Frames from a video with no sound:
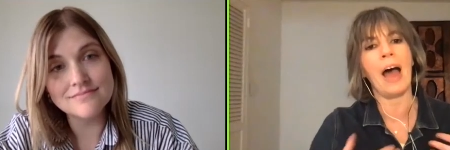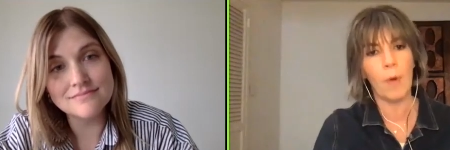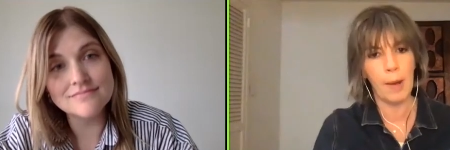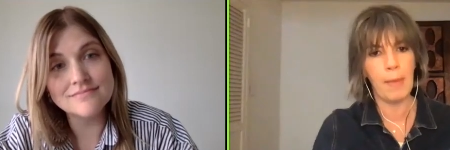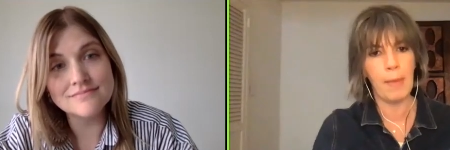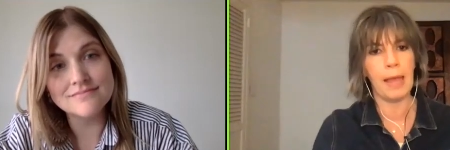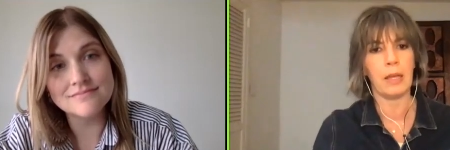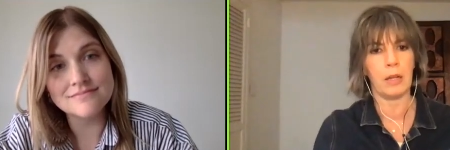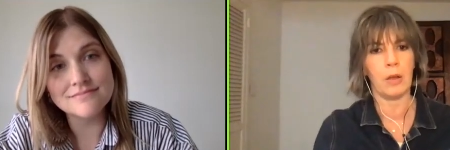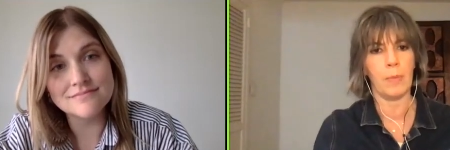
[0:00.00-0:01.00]
Speaker 1: do I make
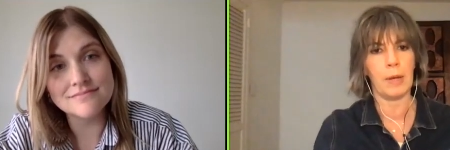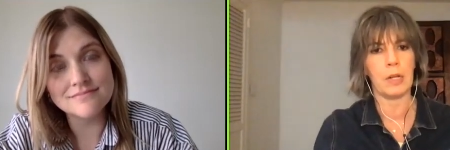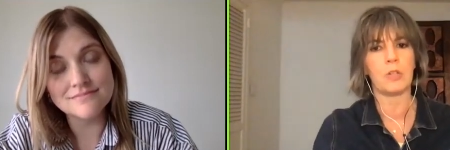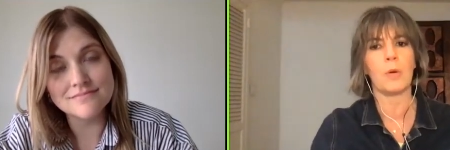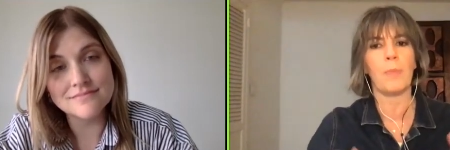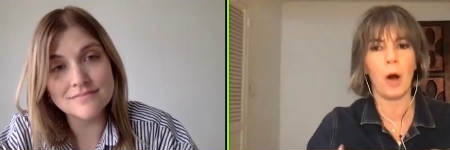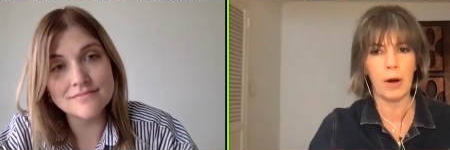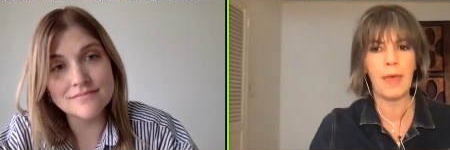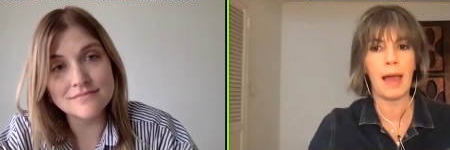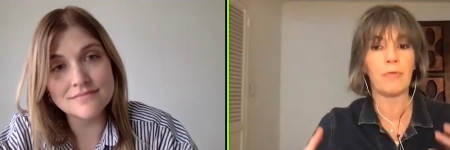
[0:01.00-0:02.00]
it human? And so part
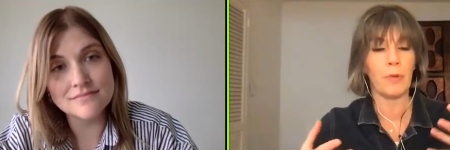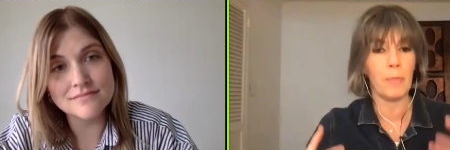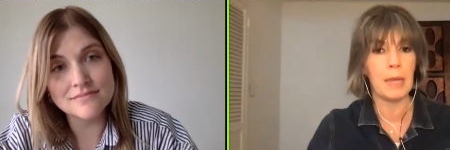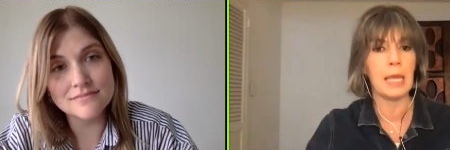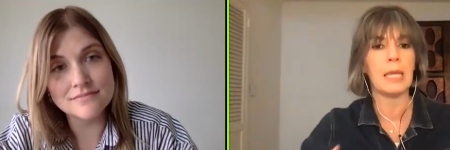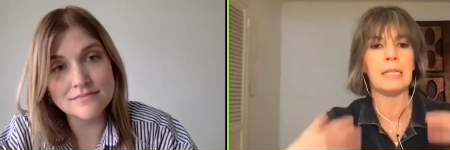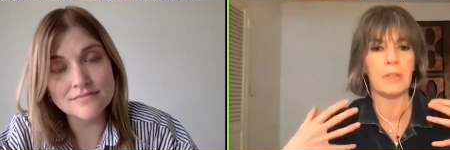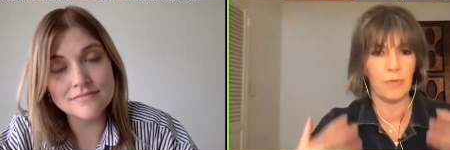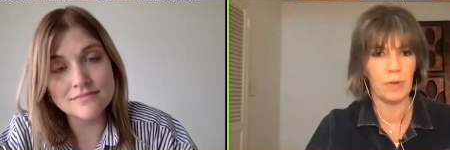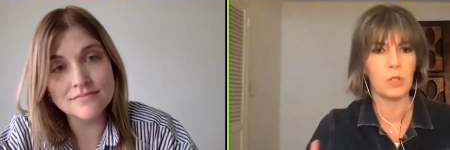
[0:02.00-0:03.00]
of that for me
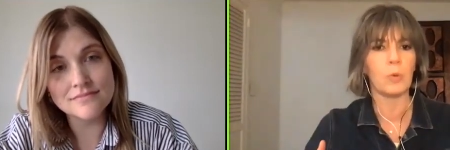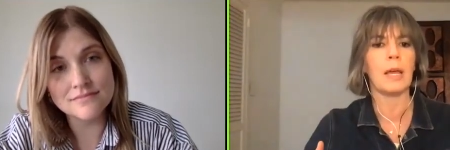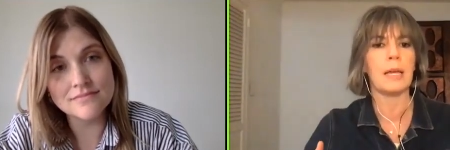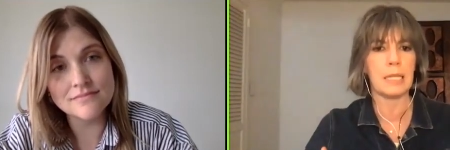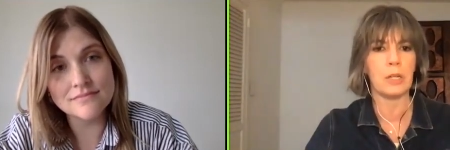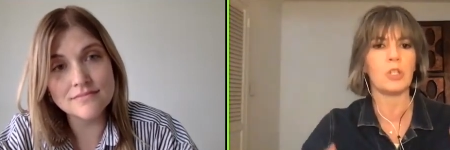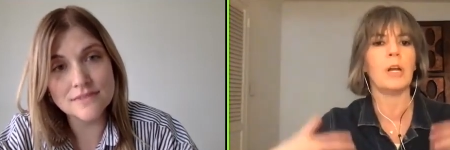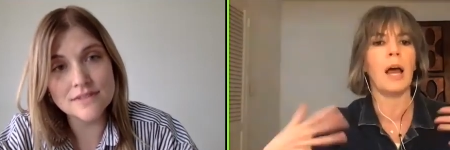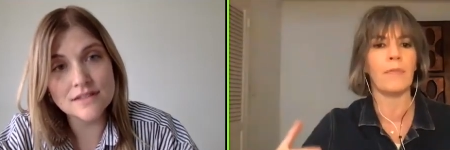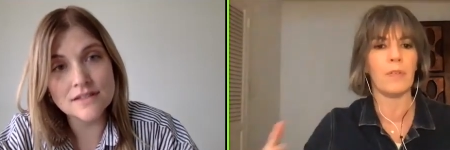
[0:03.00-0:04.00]
is the
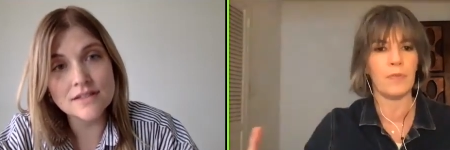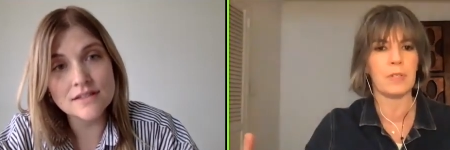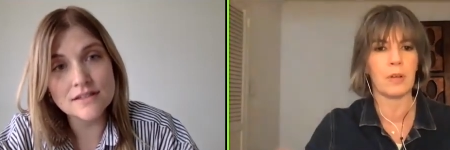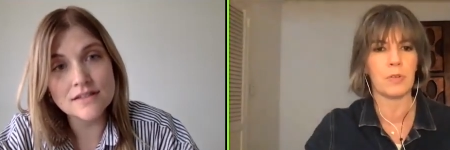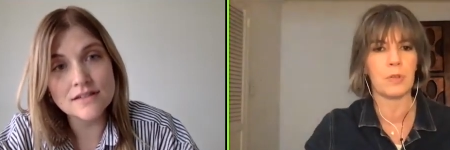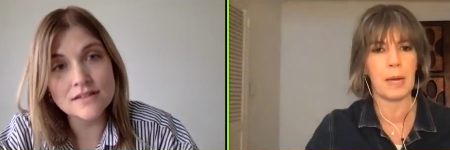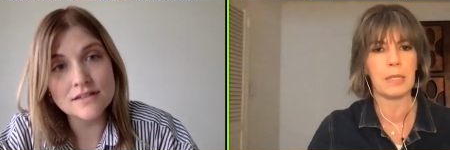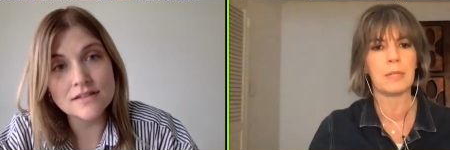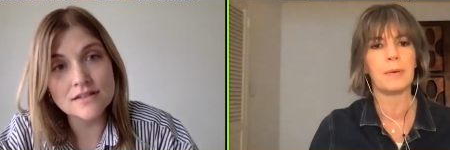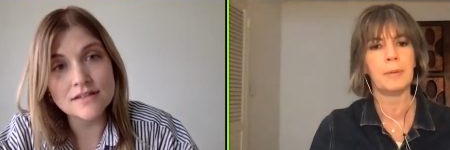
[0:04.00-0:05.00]
visualization of the physical
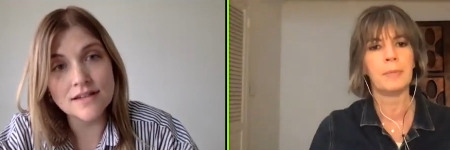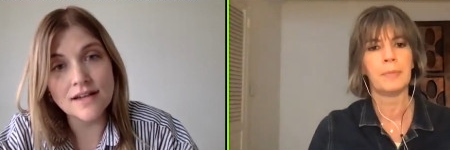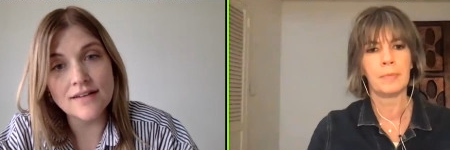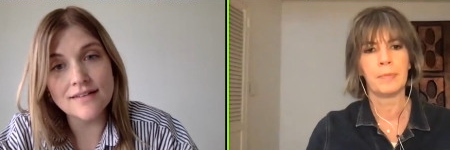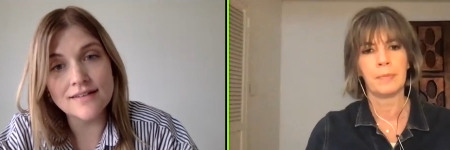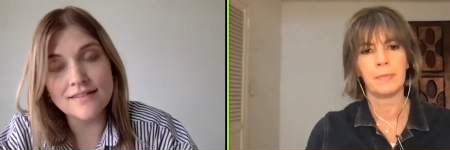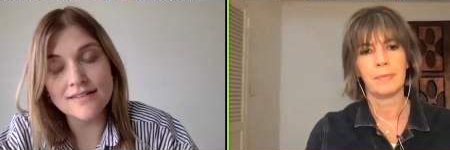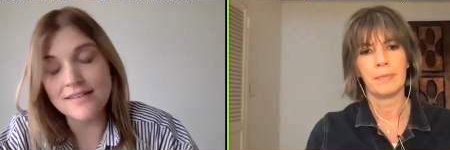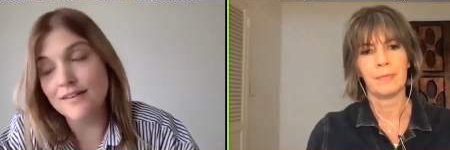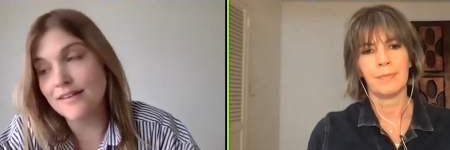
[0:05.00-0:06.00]
space. Oh,
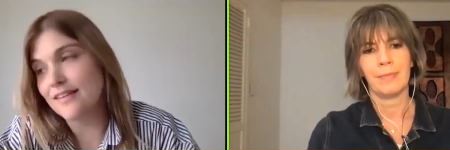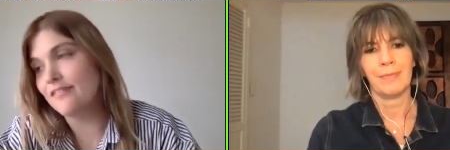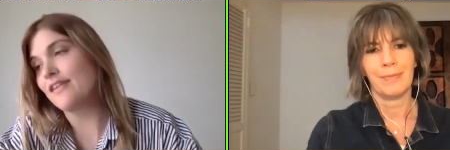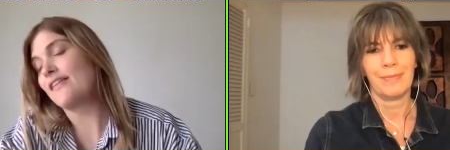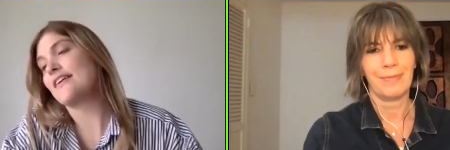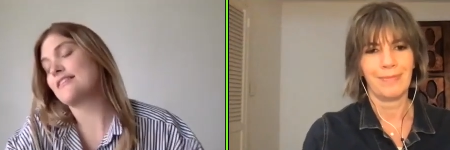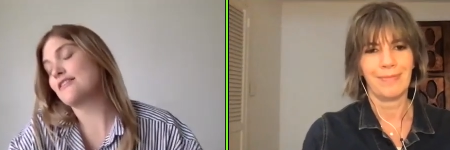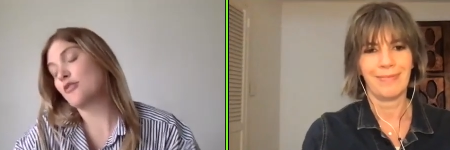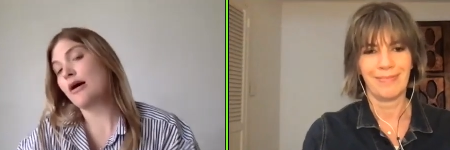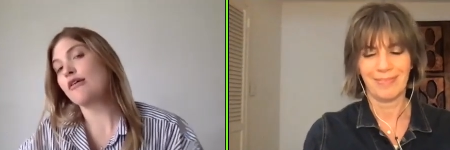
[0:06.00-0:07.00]
Speaker 2: I love that.
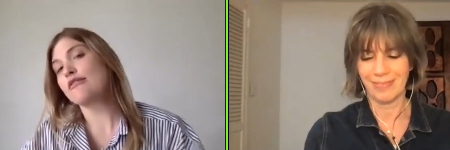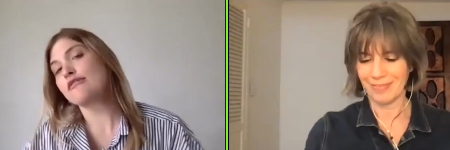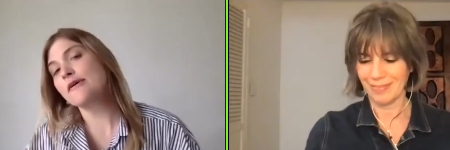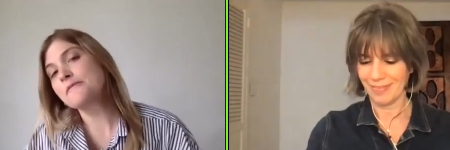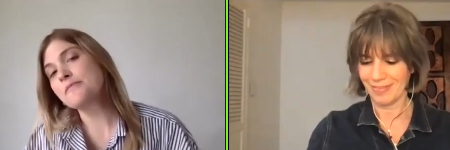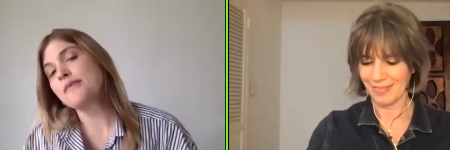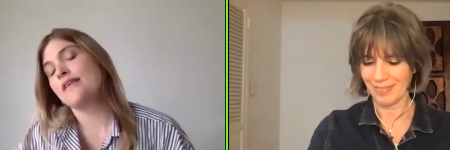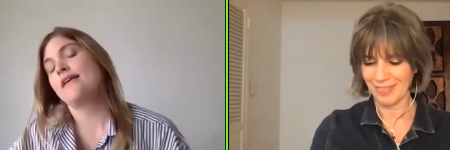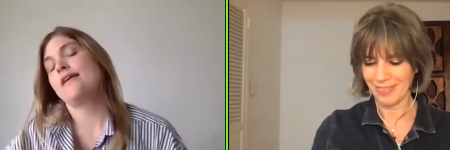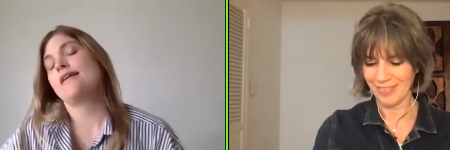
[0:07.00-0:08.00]
That's so powerful.
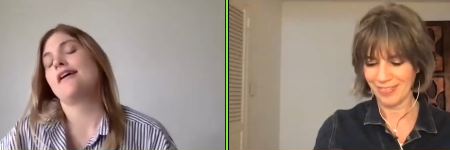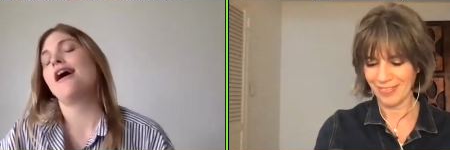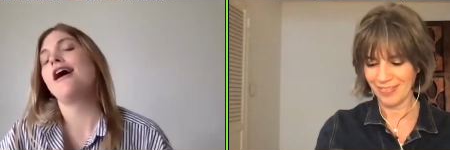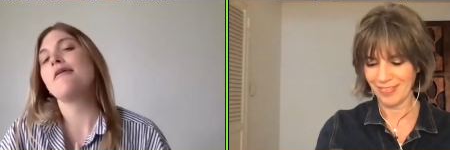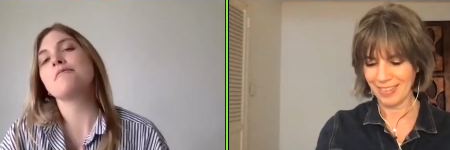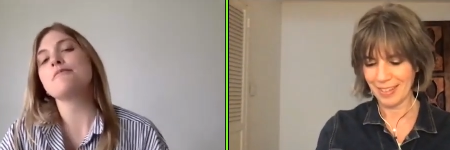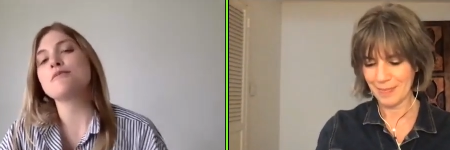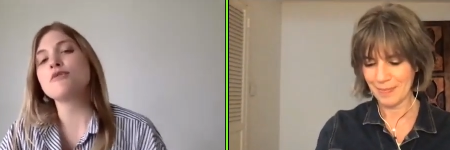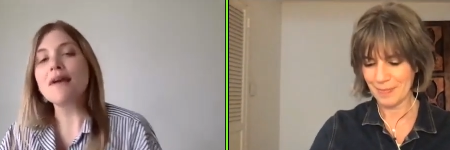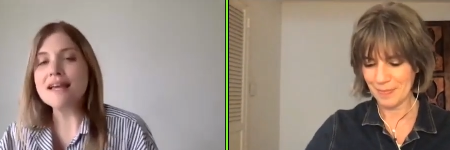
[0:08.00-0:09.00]
Um,
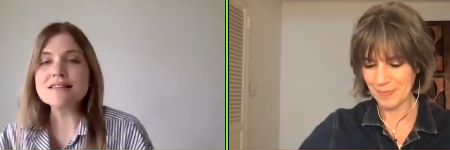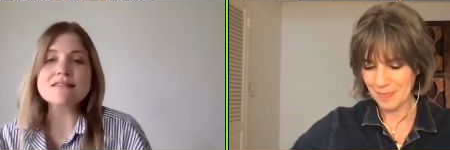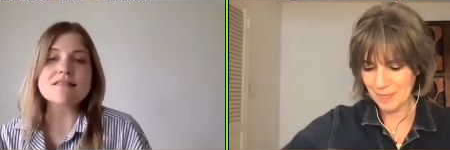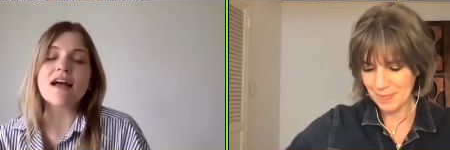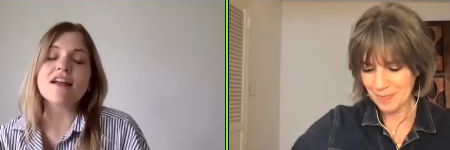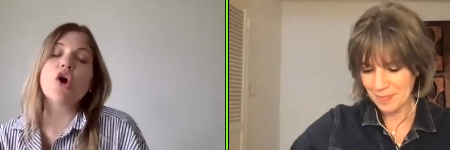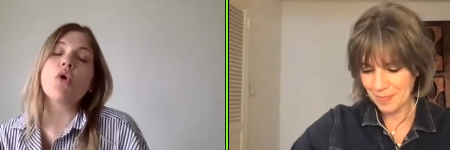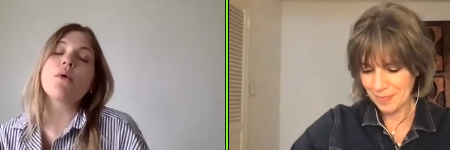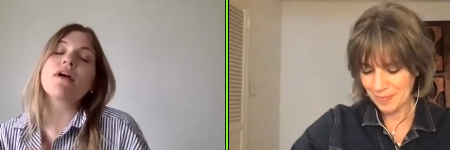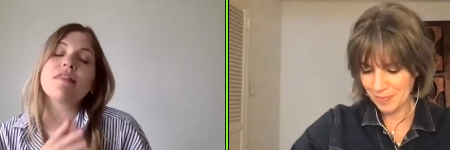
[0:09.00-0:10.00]
so I guess kind of
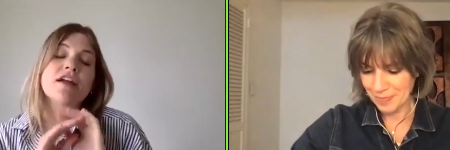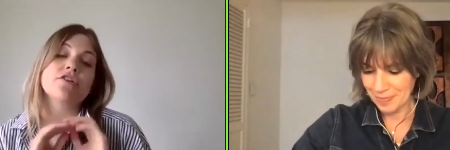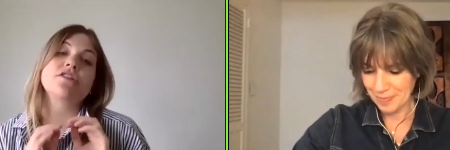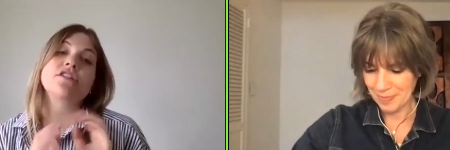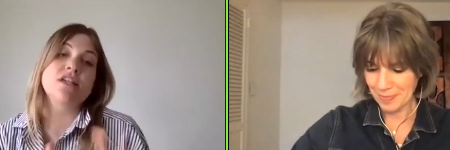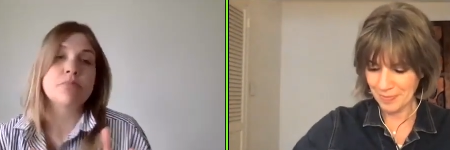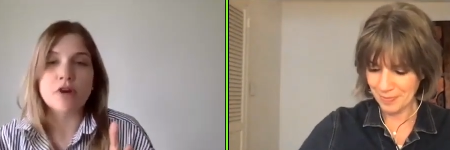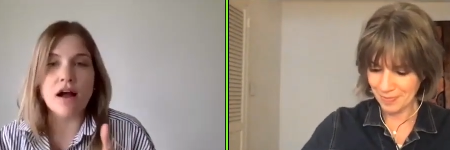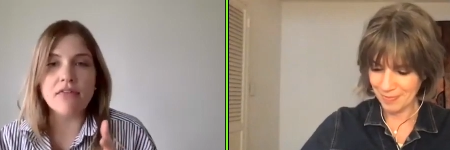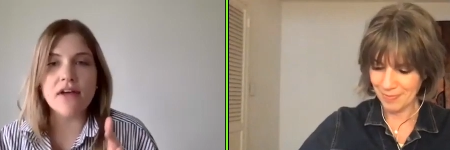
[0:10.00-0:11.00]
going a layer
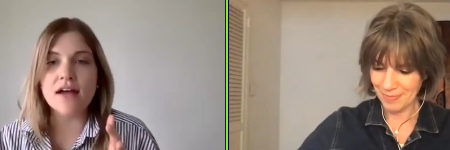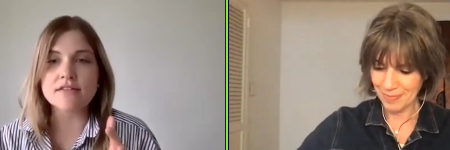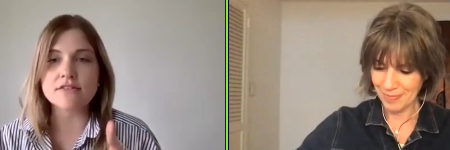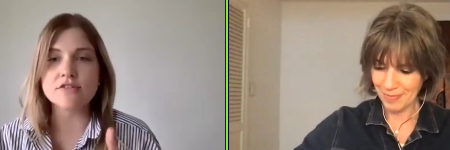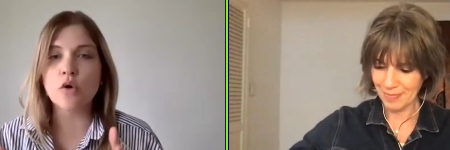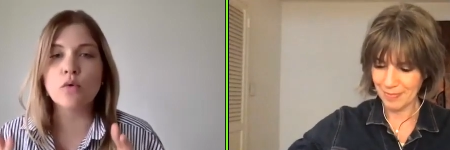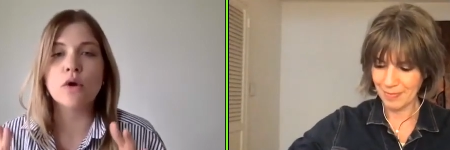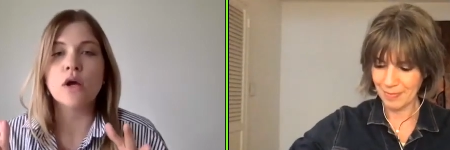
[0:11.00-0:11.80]
deeper on that. So